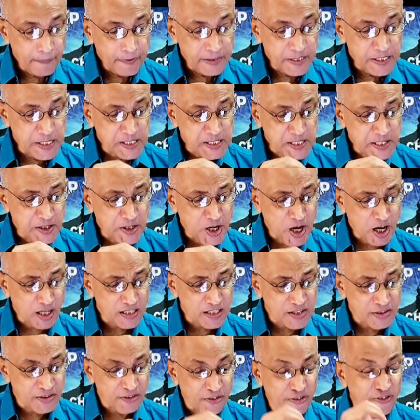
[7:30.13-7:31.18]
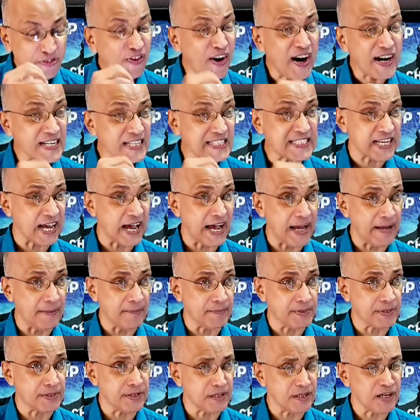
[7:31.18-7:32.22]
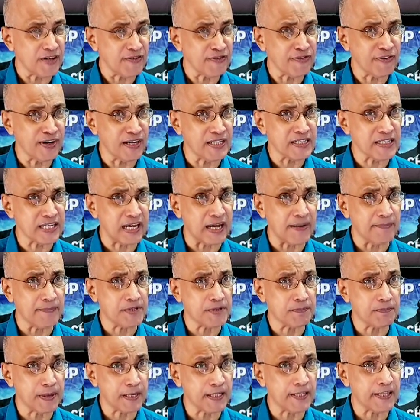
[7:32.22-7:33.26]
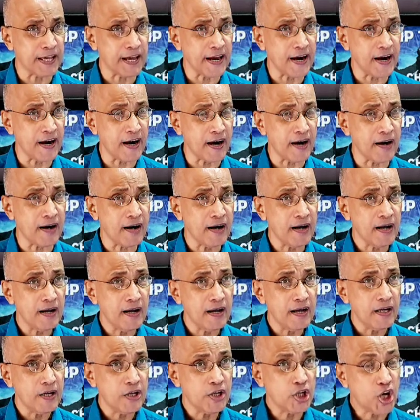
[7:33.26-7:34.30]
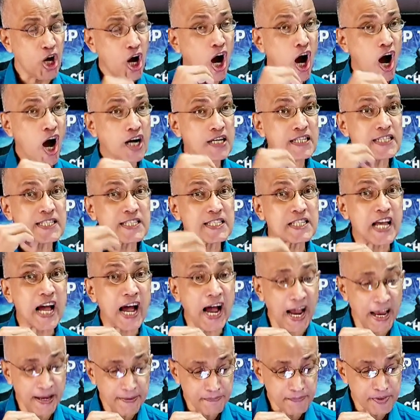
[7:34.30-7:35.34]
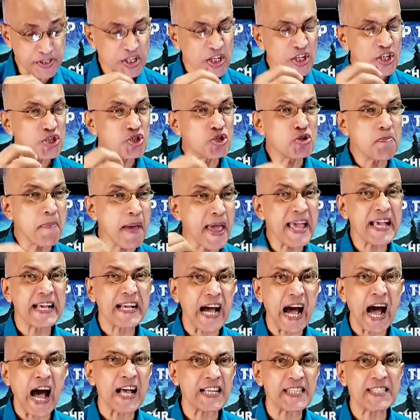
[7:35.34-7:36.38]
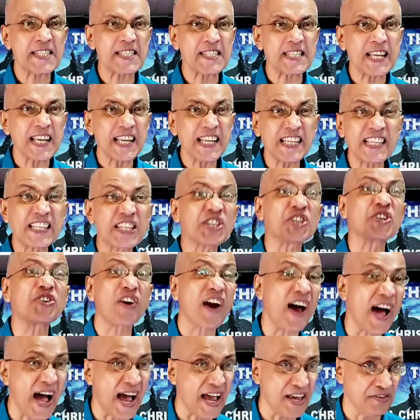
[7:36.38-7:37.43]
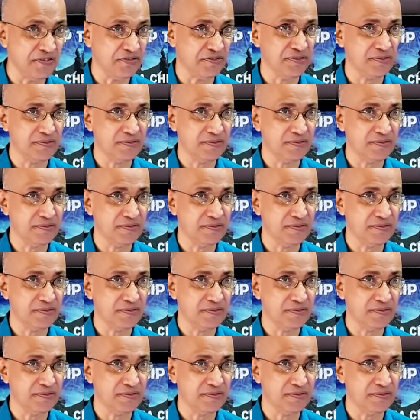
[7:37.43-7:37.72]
These are not fun times. They're not fun times, but they are God's times to make us thrive.